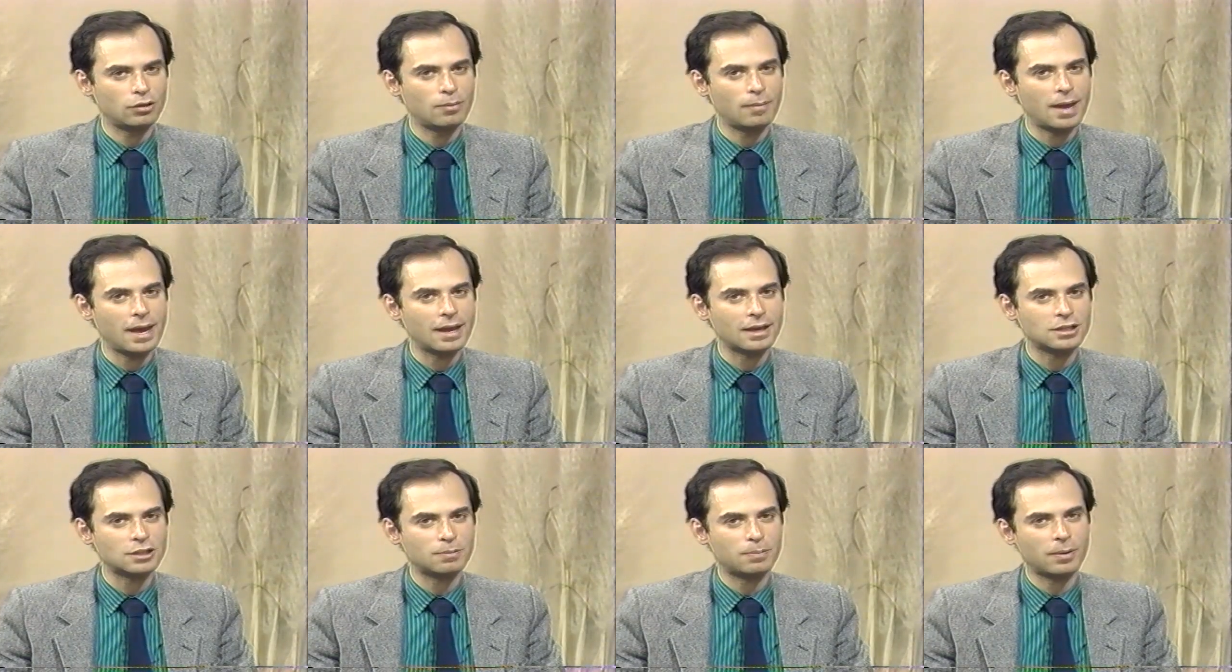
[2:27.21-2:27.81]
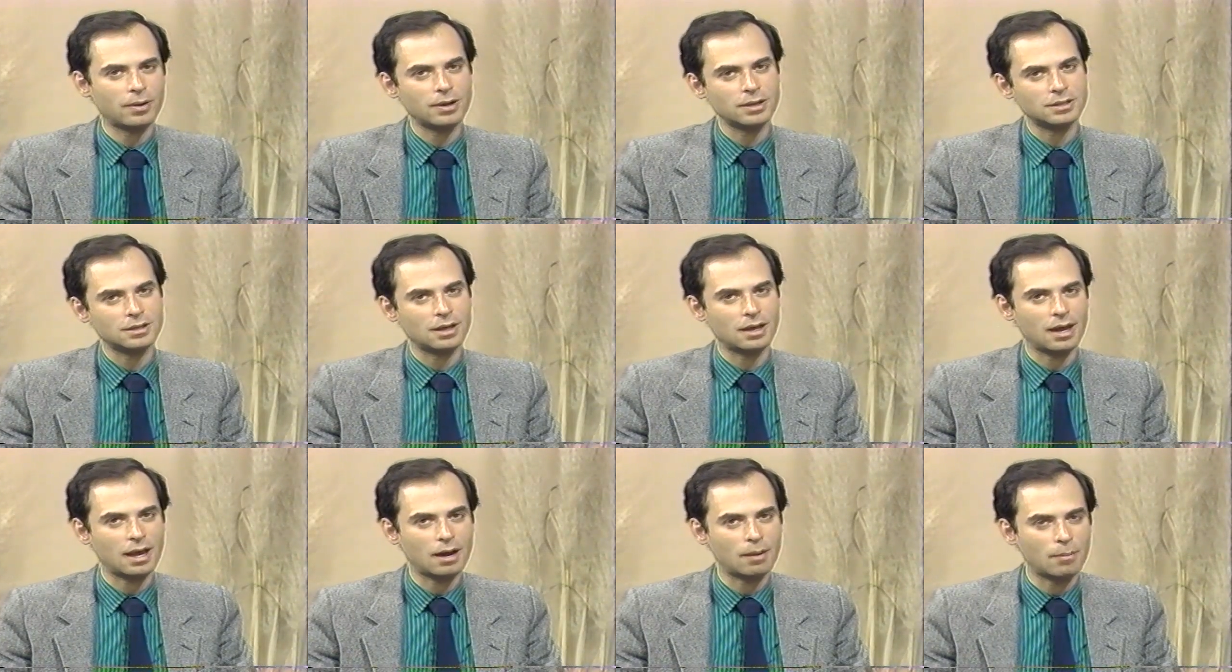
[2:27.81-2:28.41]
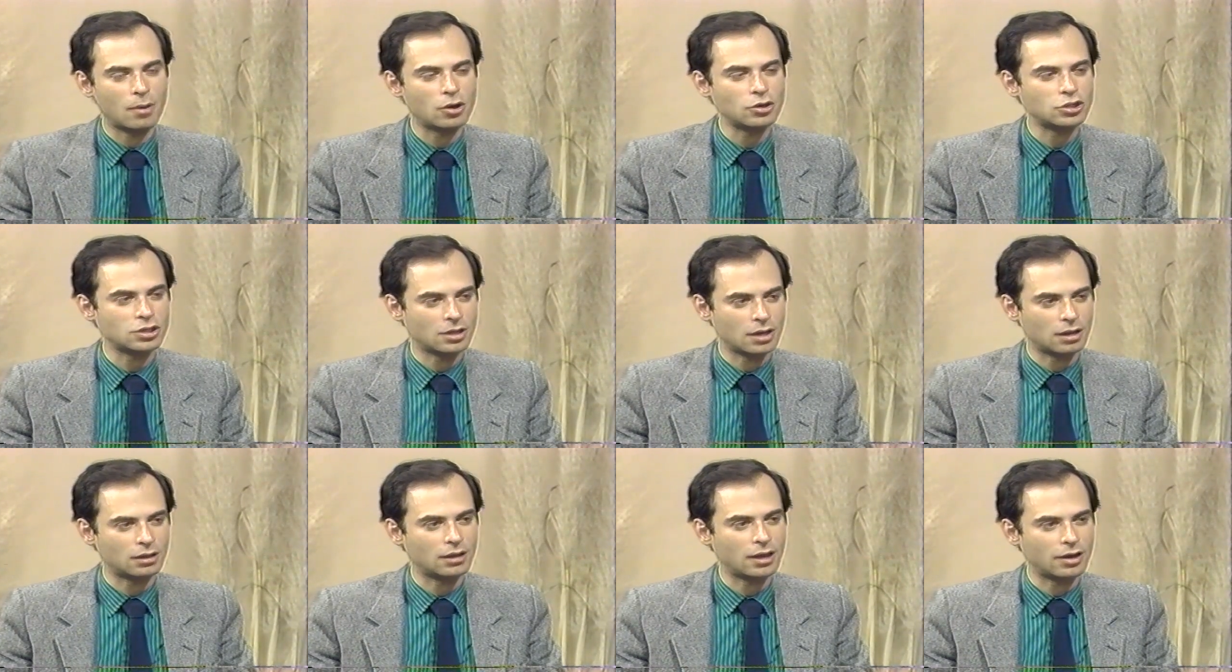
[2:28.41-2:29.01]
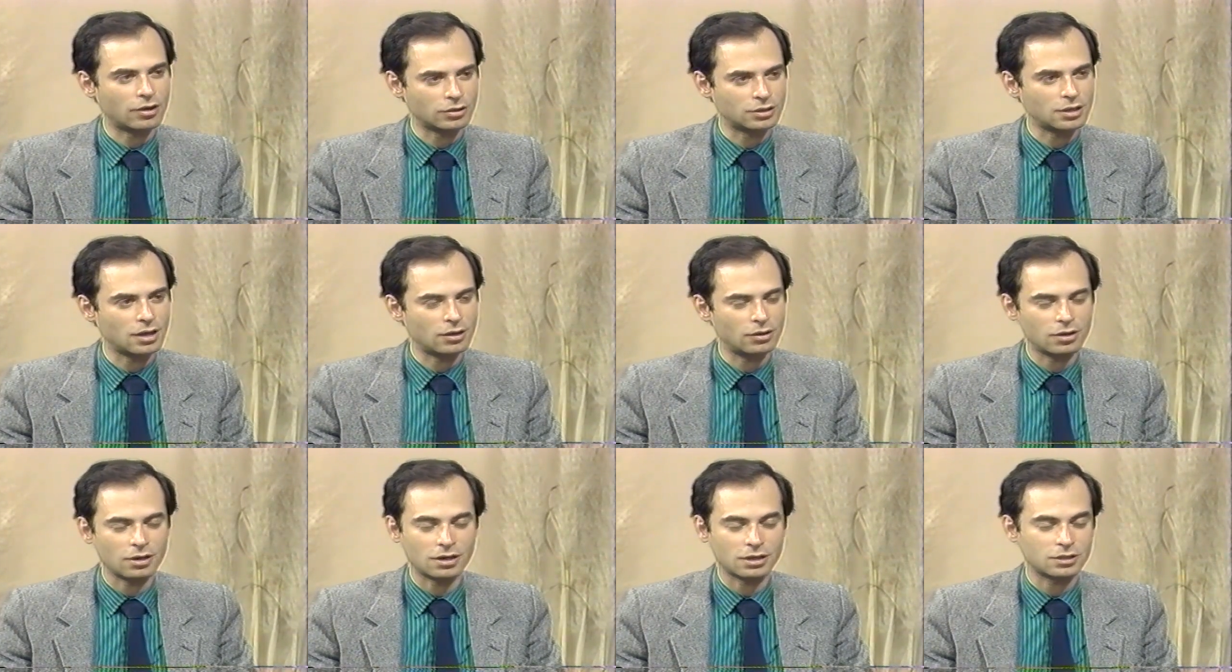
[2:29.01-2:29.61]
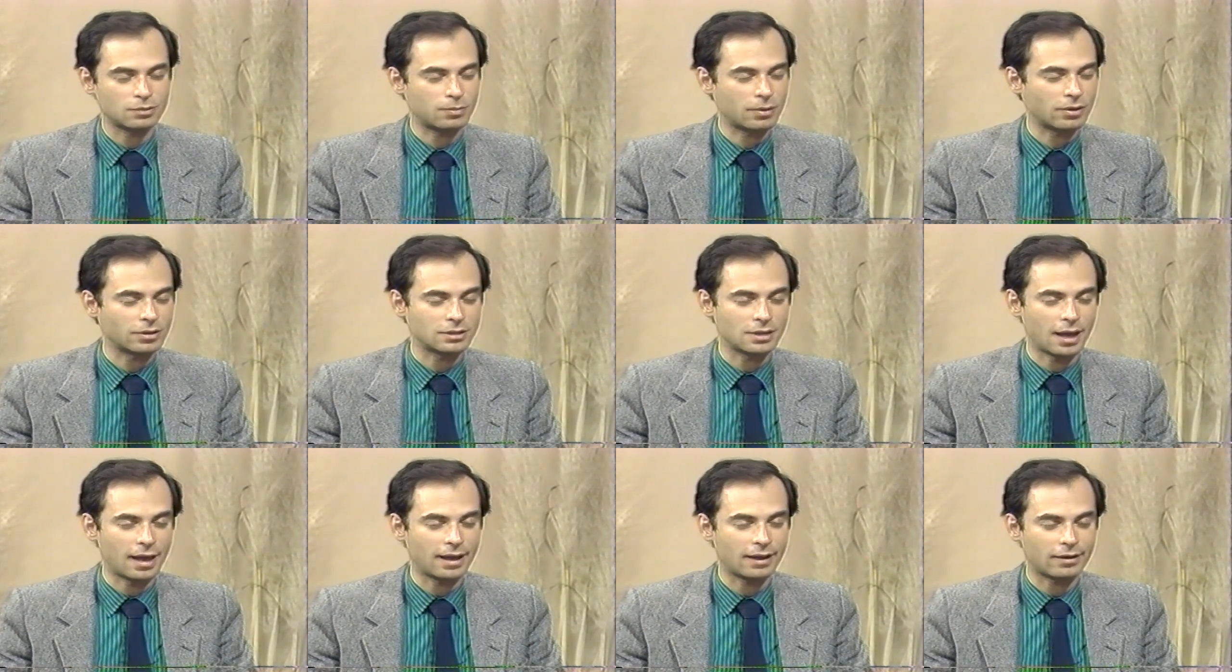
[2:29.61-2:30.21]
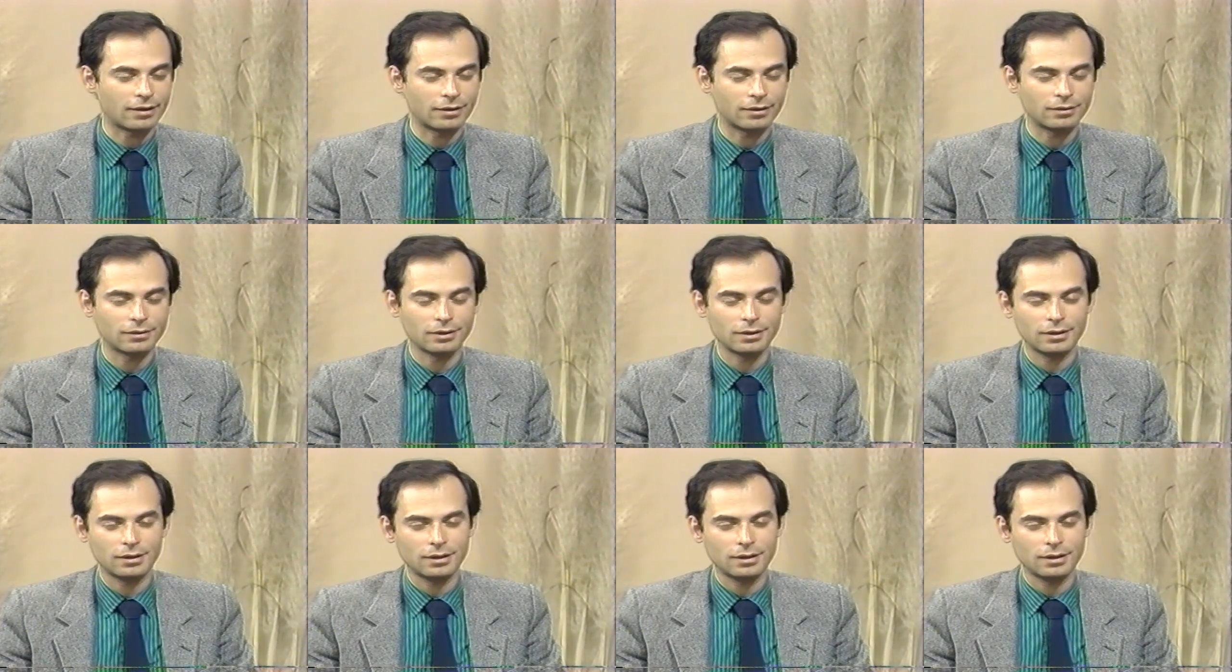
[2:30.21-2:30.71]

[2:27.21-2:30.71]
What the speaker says: you may experience an emotion at a later time. You can experience anger